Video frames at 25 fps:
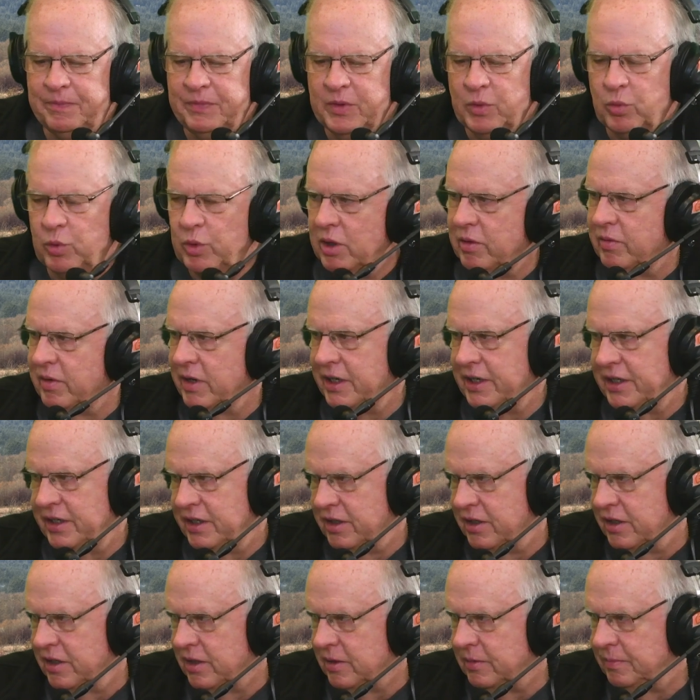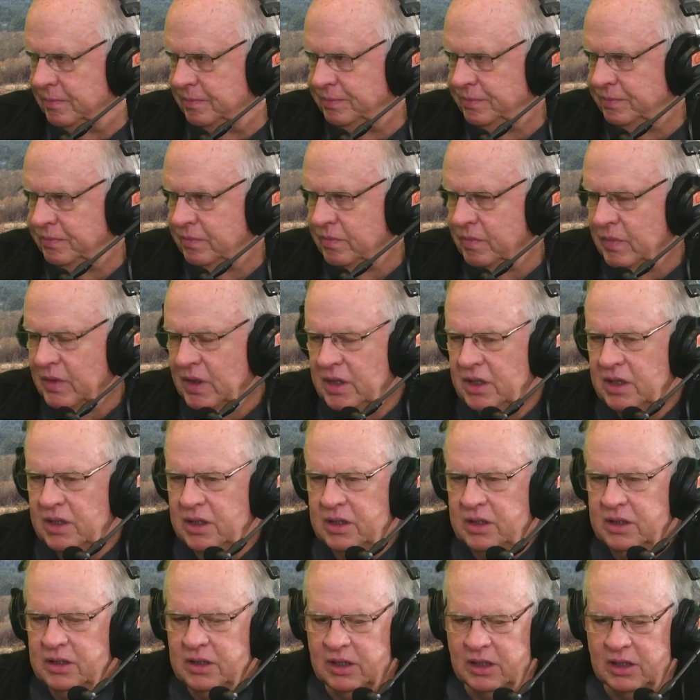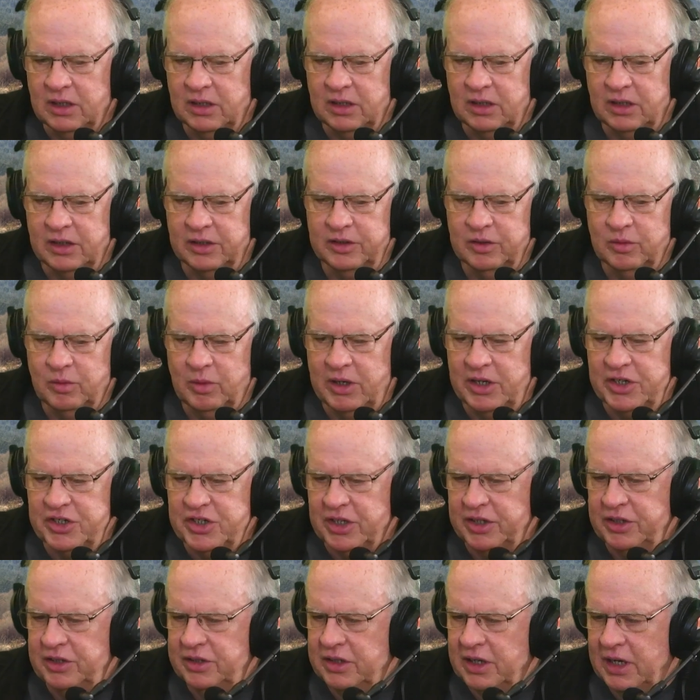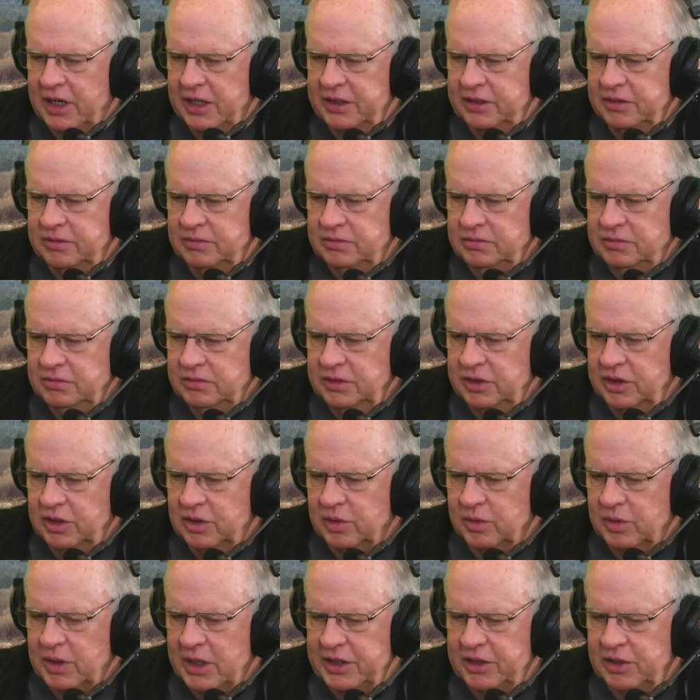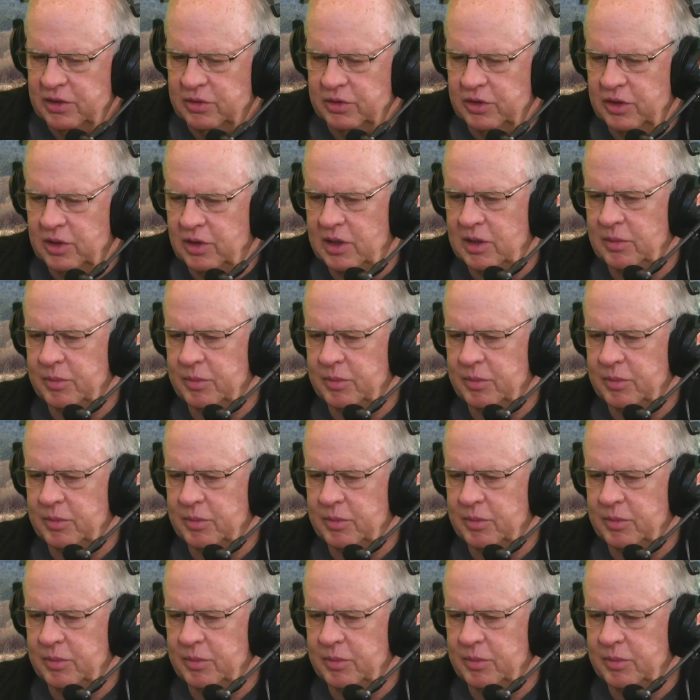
we're ready to go. Otherwise, I don't know how